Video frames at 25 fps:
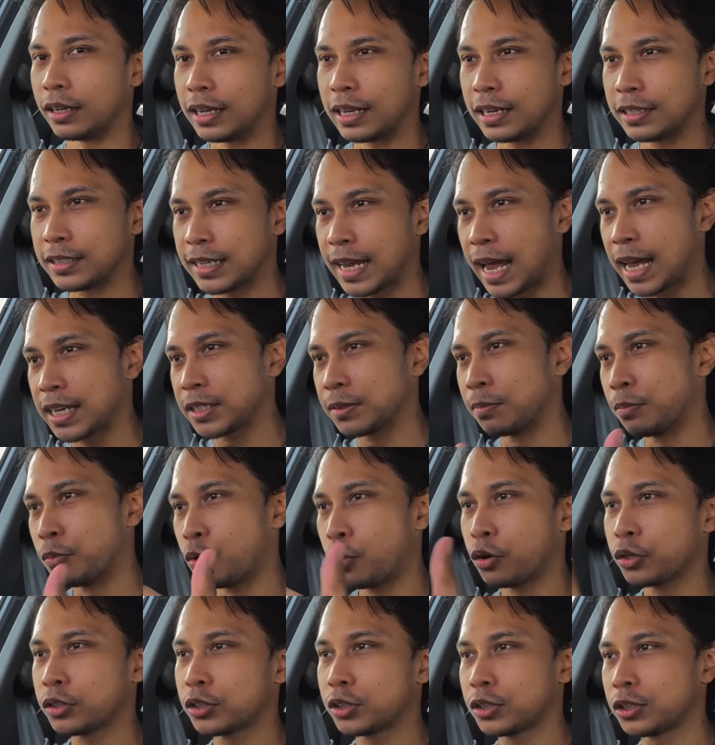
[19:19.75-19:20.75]
It is, has a
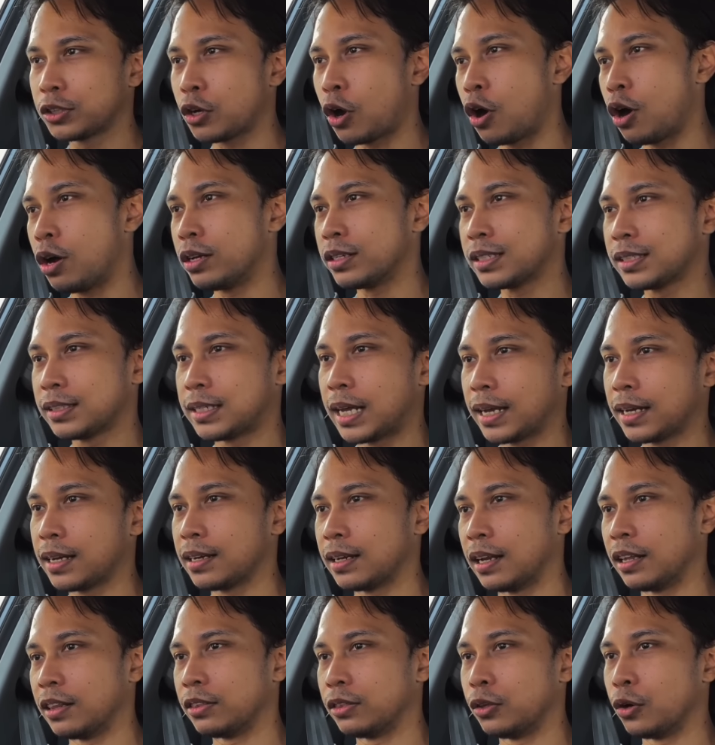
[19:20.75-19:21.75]
more tall second
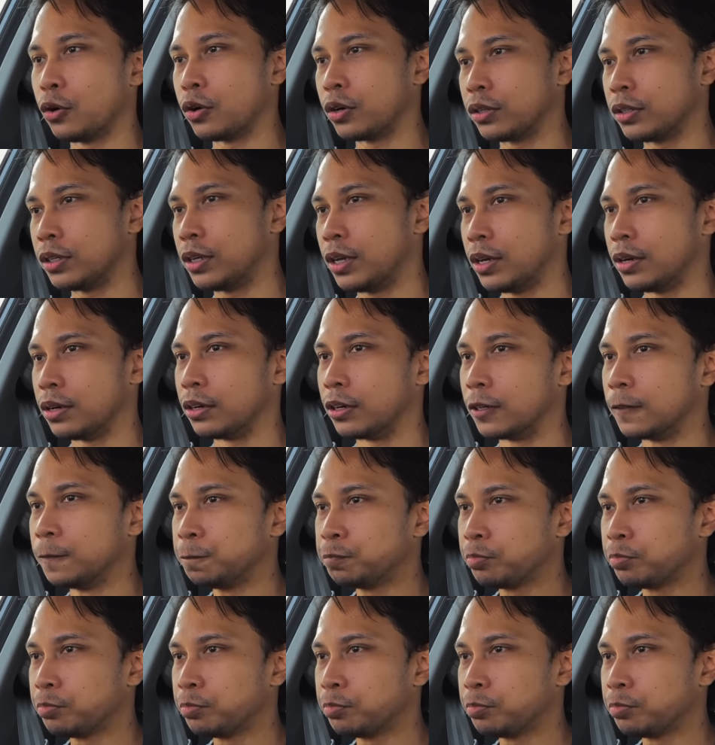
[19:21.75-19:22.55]
and third gear,